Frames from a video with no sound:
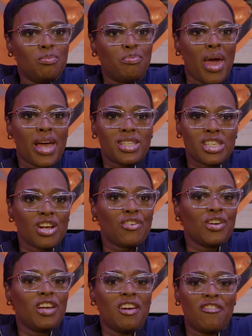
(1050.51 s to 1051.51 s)

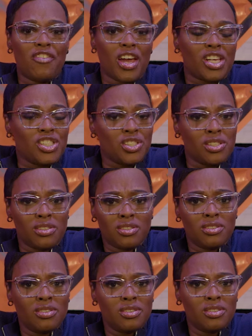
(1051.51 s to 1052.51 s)
Bacteria infection.
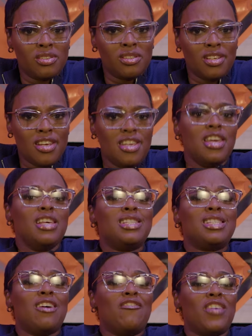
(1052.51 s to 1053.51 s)

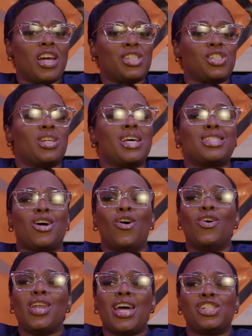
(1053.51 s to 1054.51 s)
Yeast infection. That's
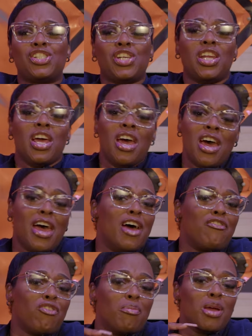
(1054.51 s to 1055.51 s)
all that shit.
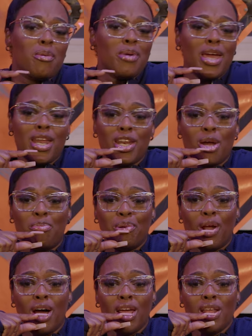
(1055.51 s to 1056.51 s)
And from him heating the
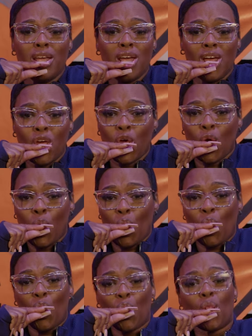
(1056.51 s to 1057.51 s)
blood,
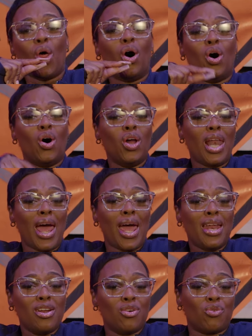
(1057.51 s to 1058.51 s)
all
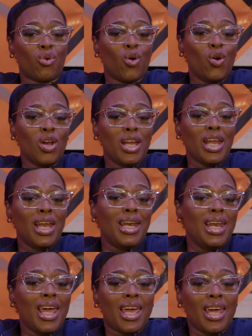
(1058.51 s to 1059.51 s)
that rolling
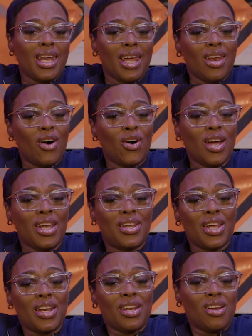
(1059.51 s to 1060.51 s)
and licking and all, and
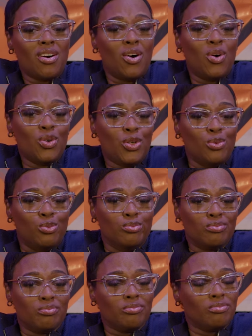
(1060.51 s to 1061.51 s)
then on you.
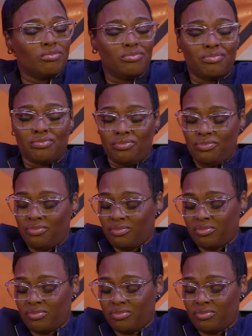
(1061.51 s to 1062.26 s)
And